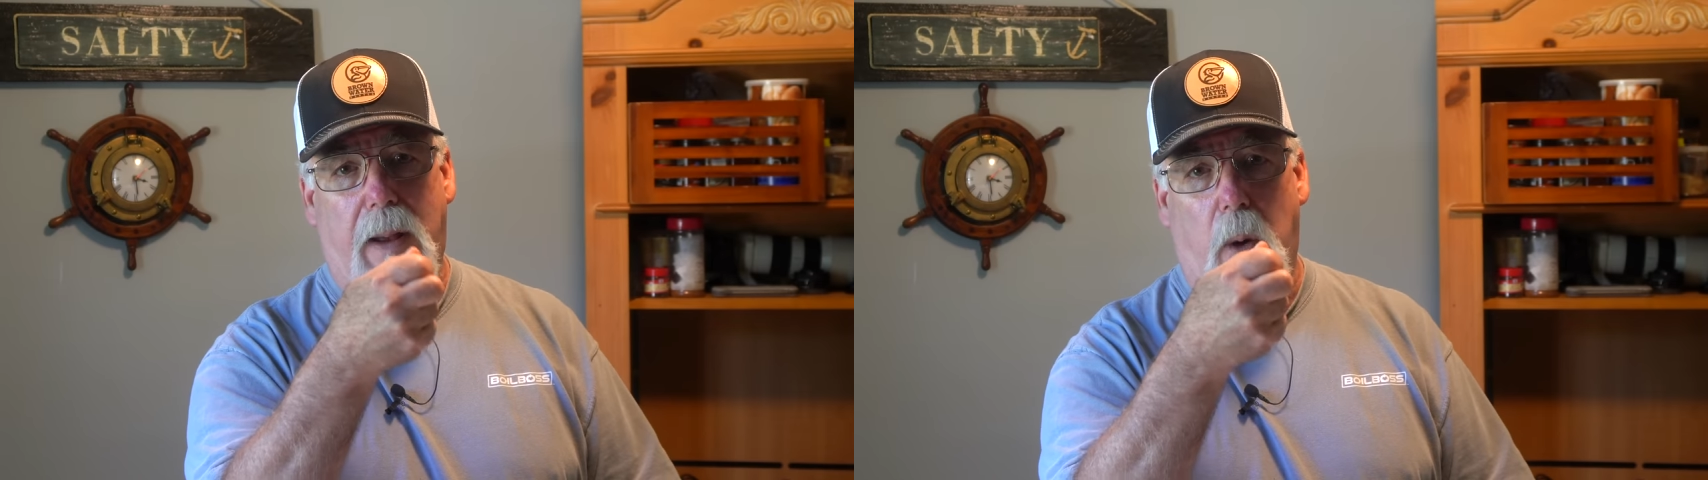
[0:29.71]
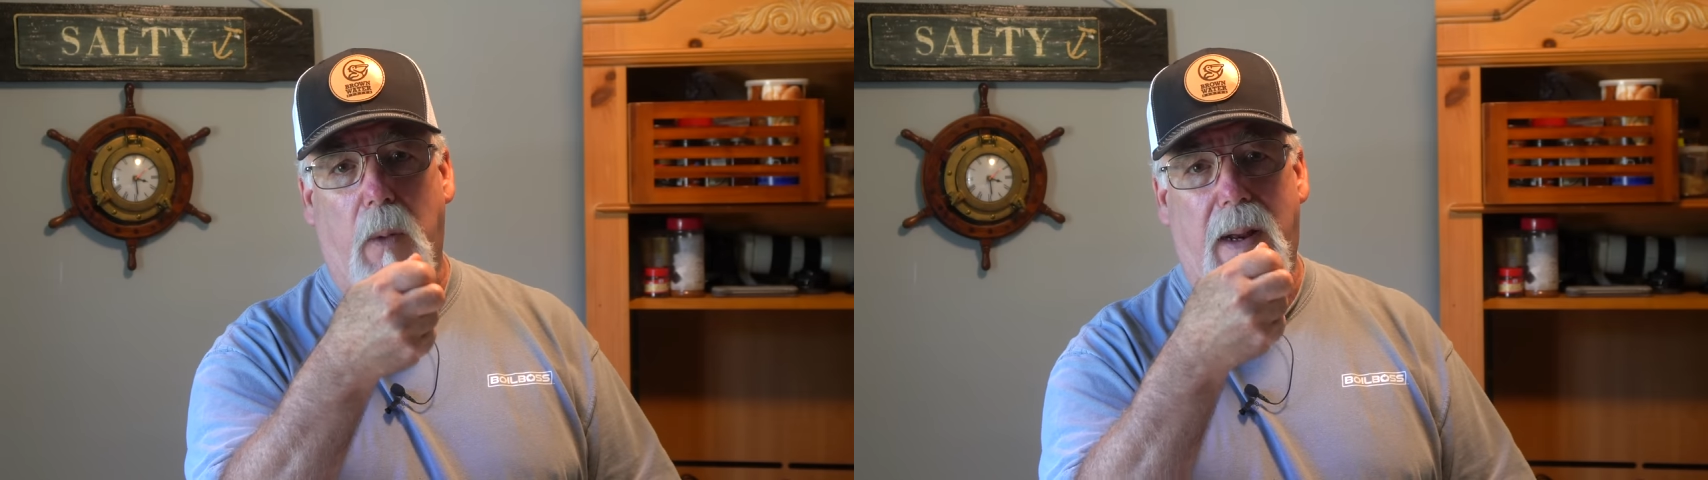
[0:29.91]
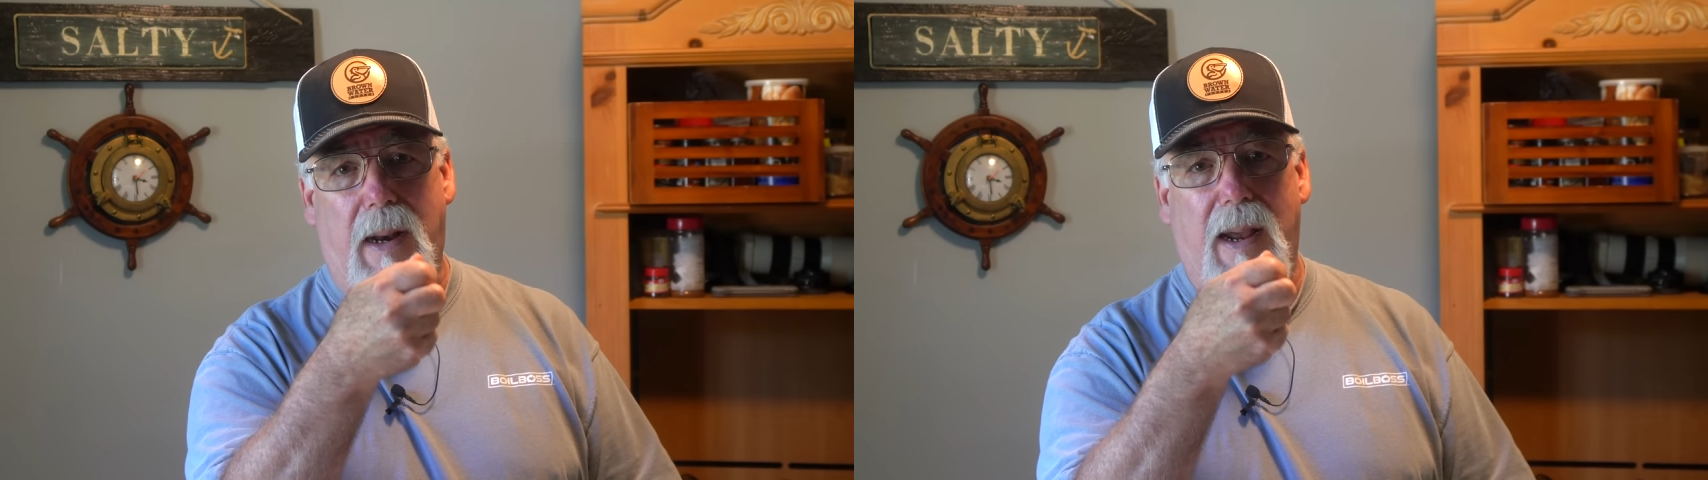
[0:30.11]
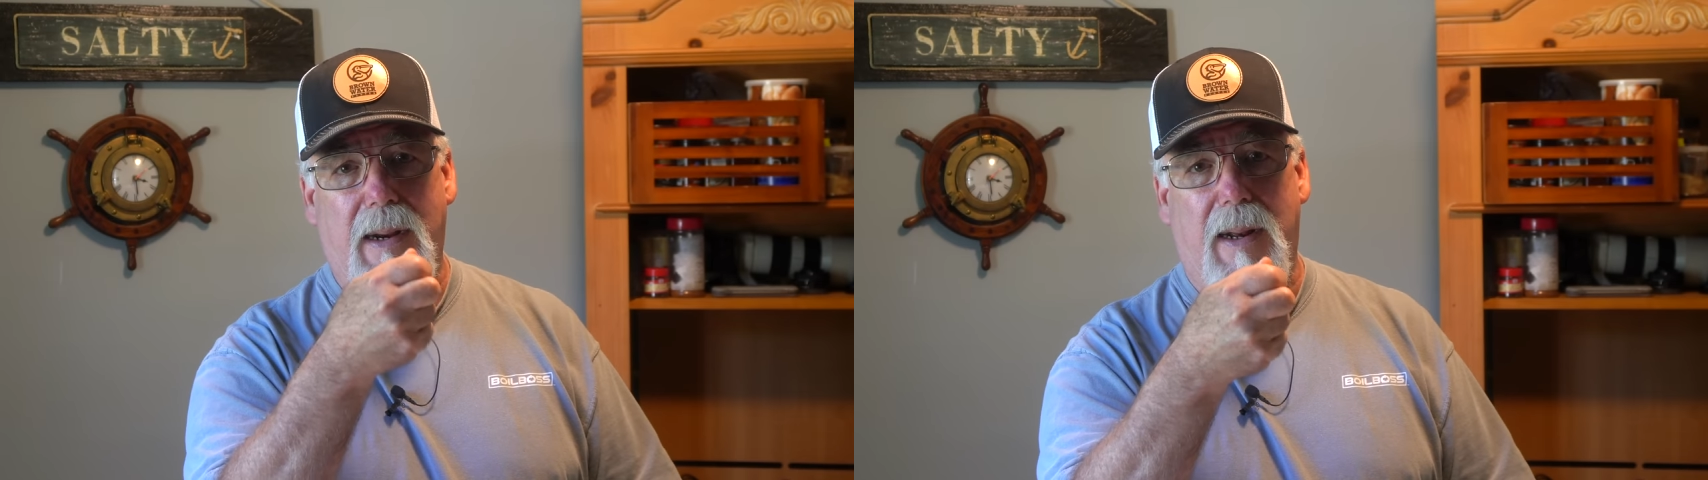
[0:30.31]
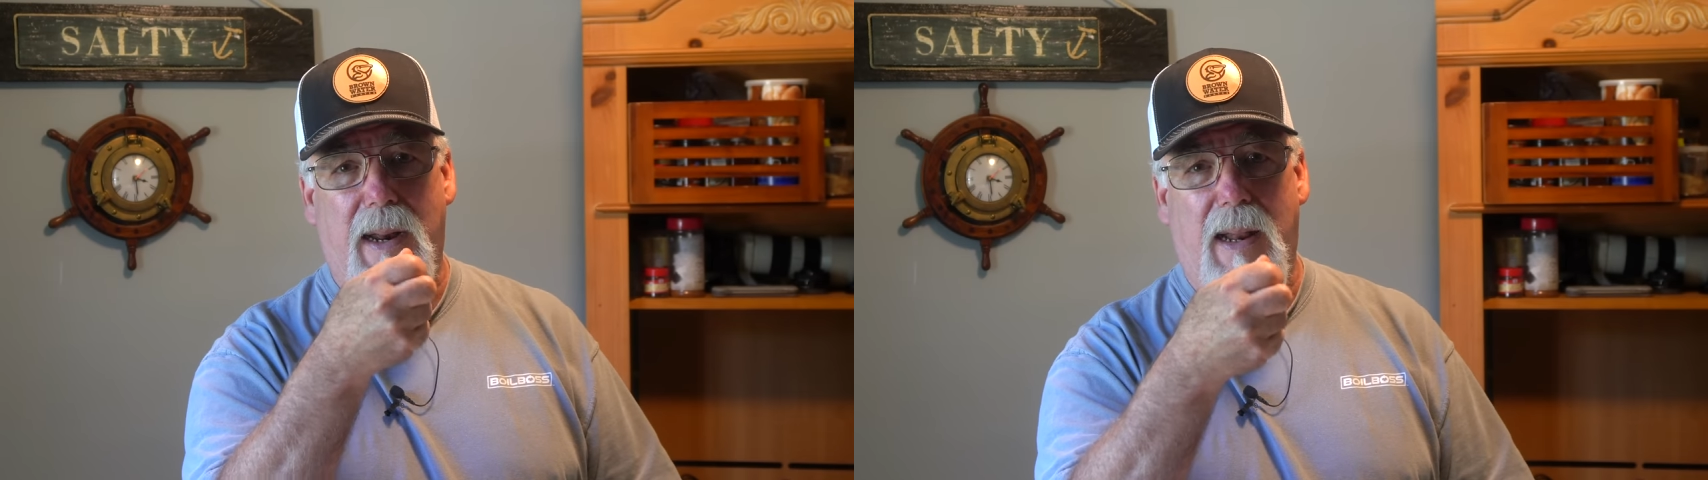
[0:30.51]
hold it
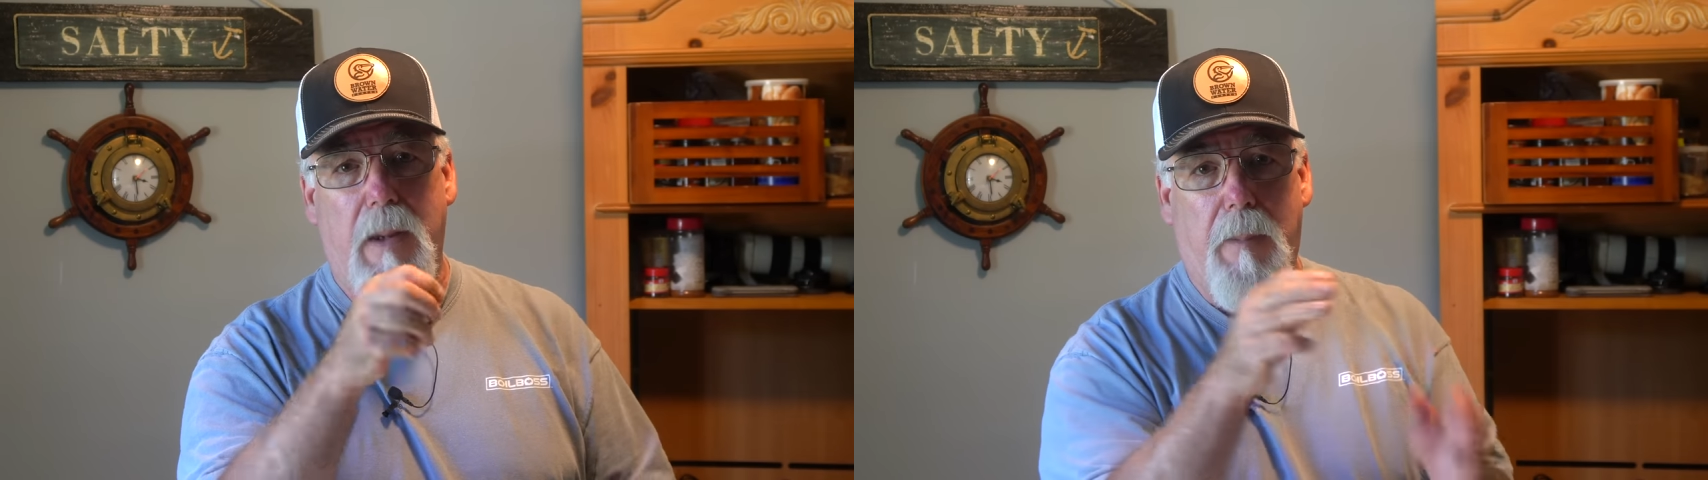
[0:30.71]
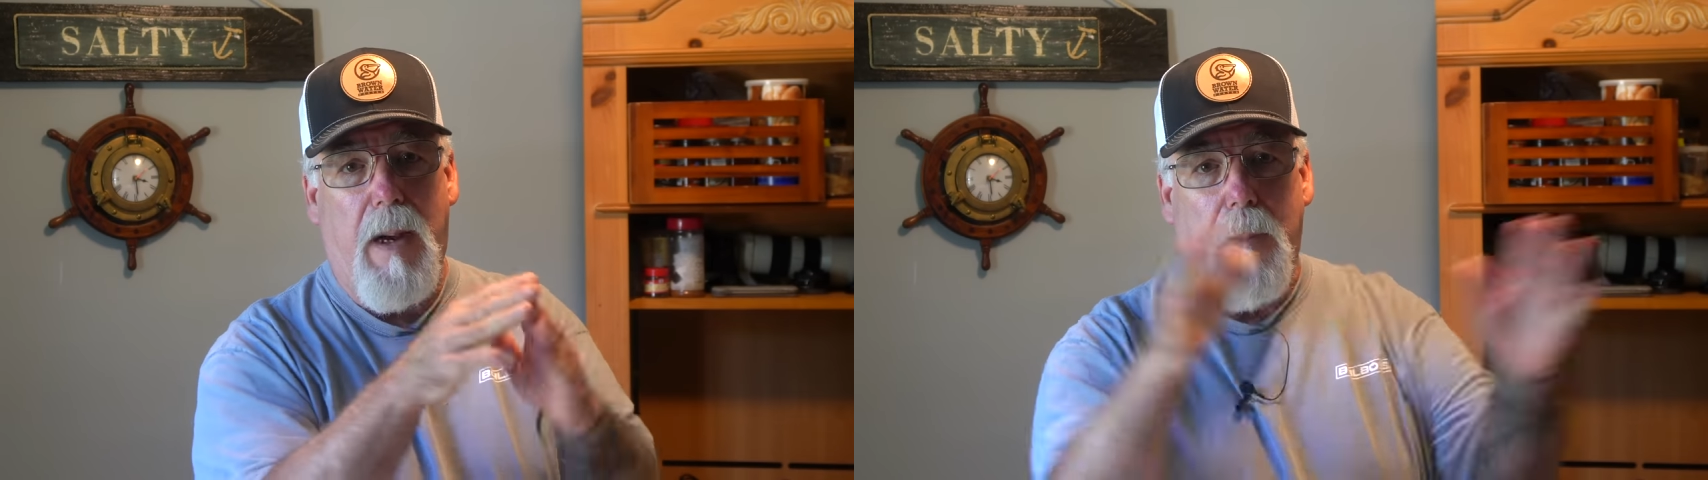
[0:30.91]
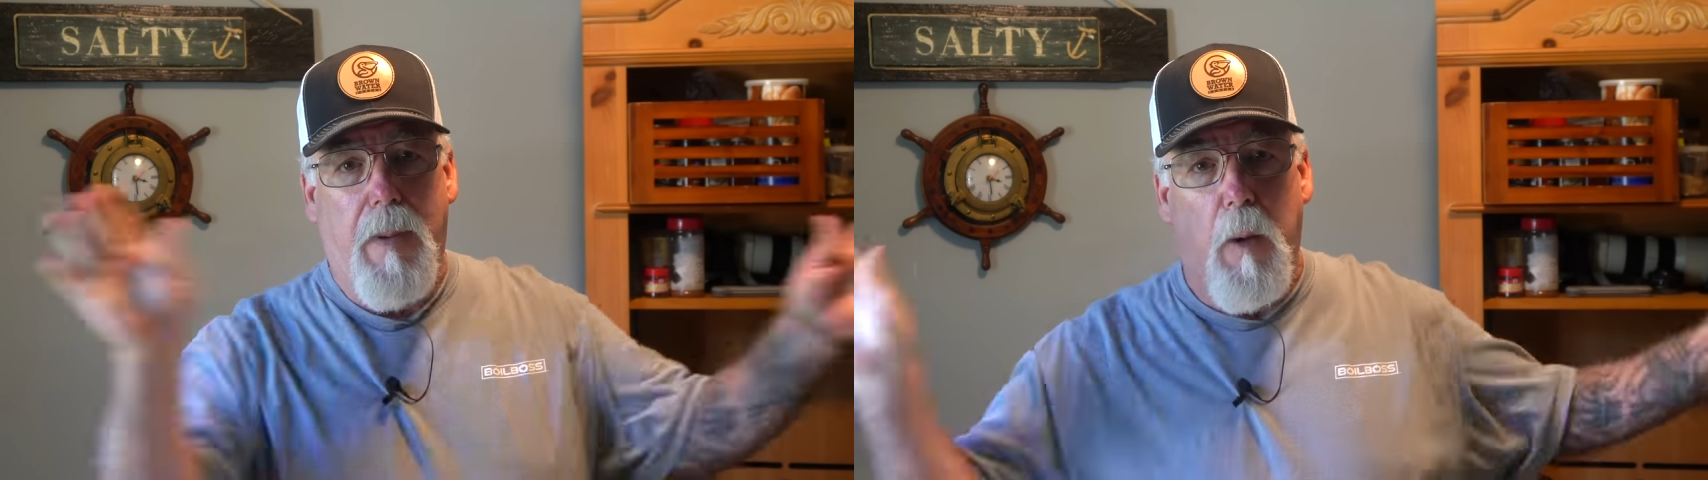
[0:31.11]
like a lollipop.